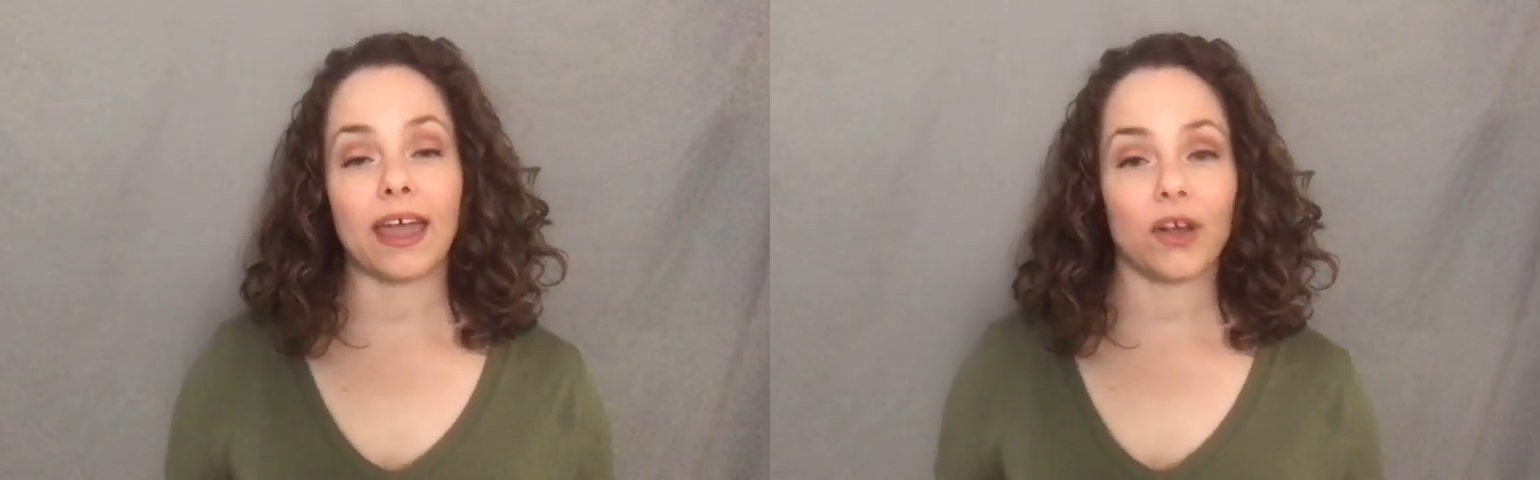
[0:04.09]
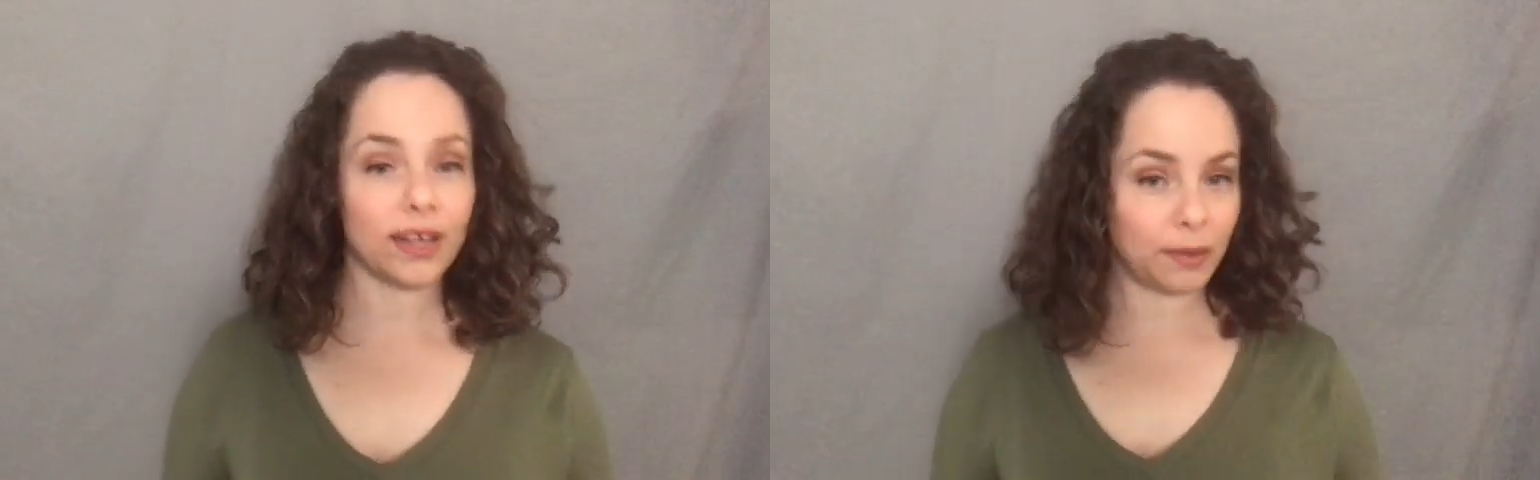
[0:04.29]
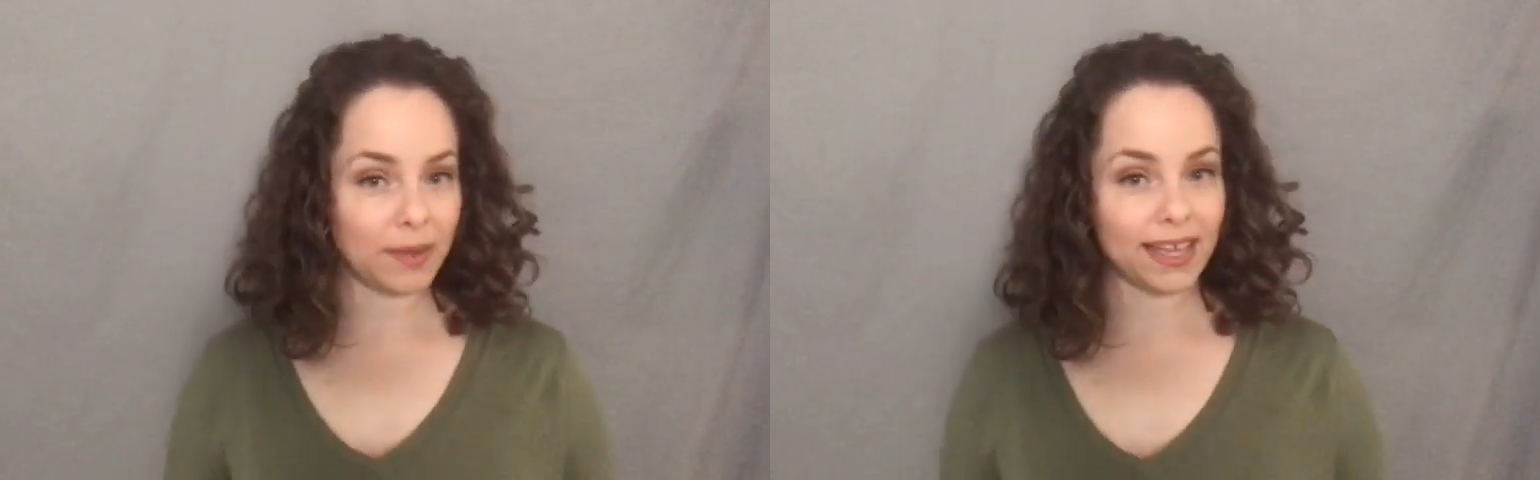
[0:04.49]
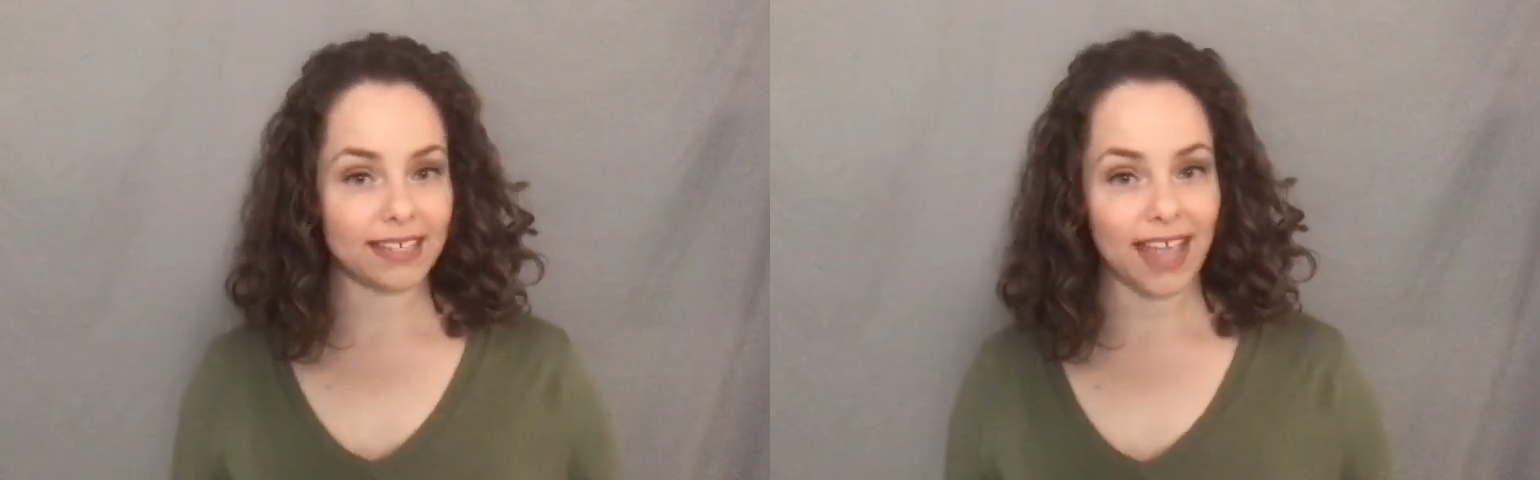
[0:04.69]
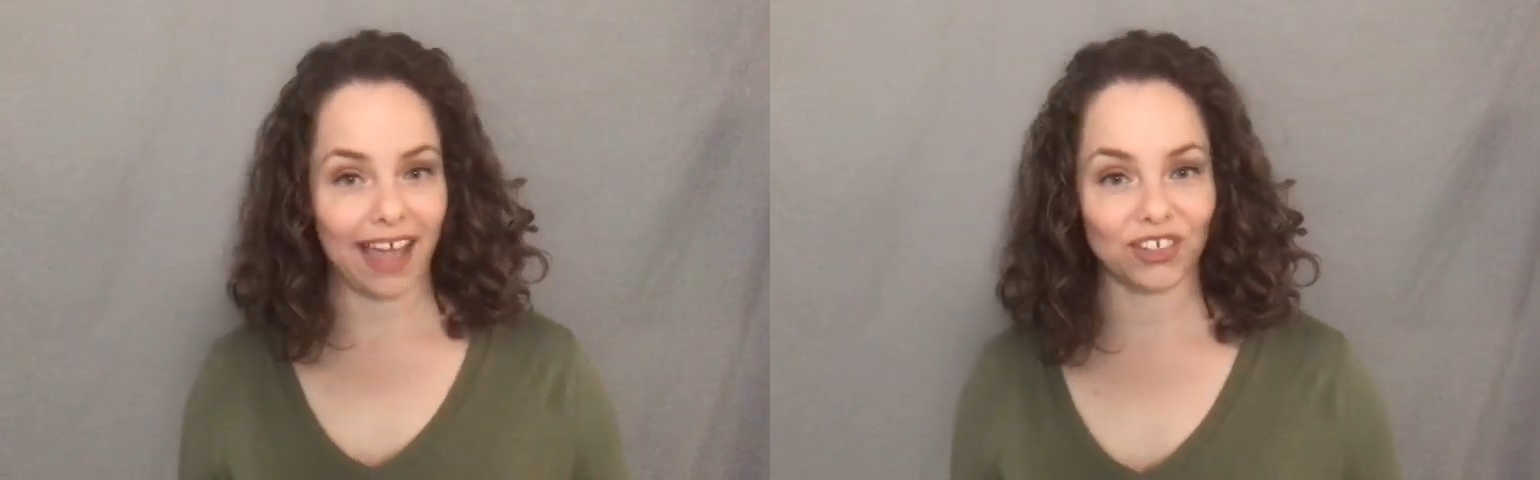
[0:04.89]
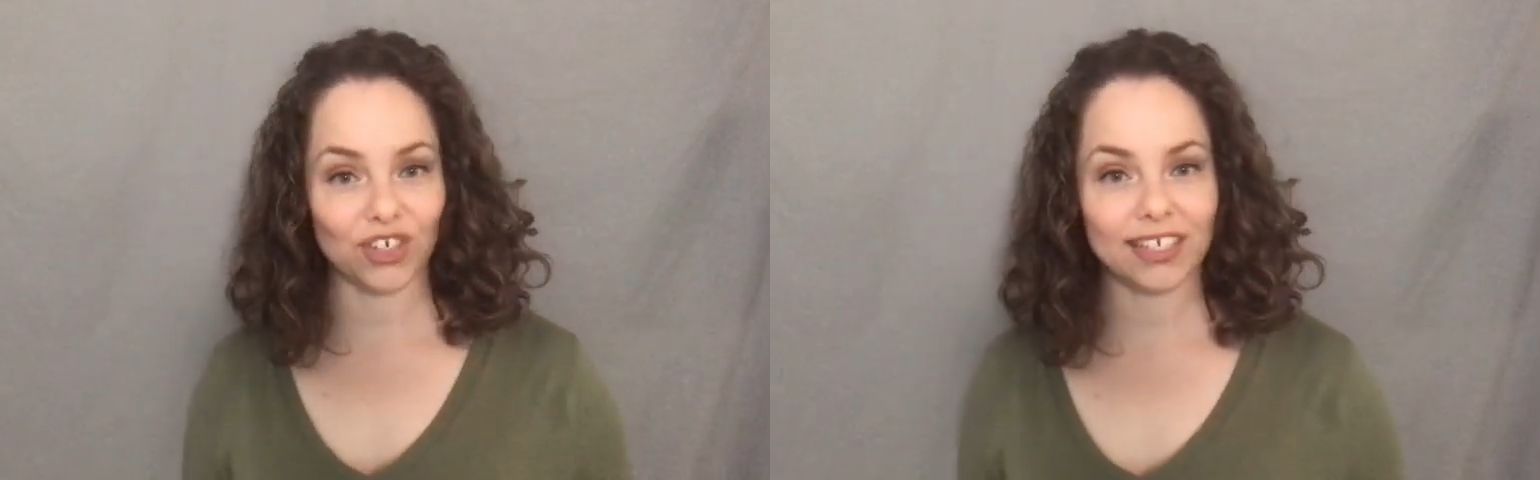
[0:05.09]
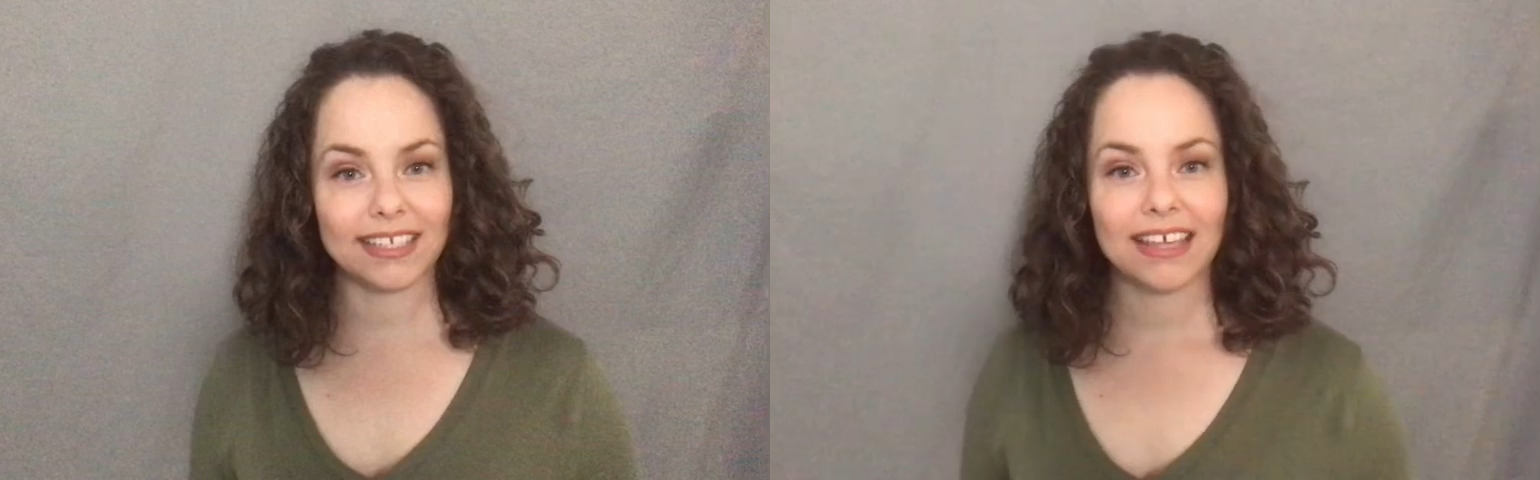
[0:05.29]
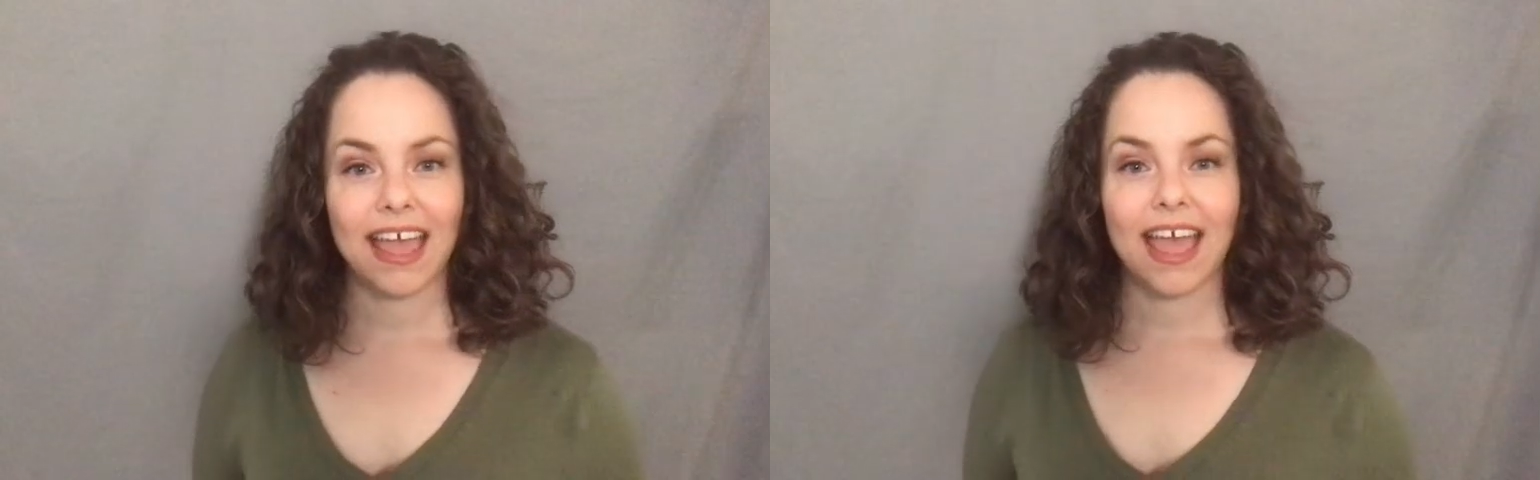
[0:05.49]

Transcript: Area based actress,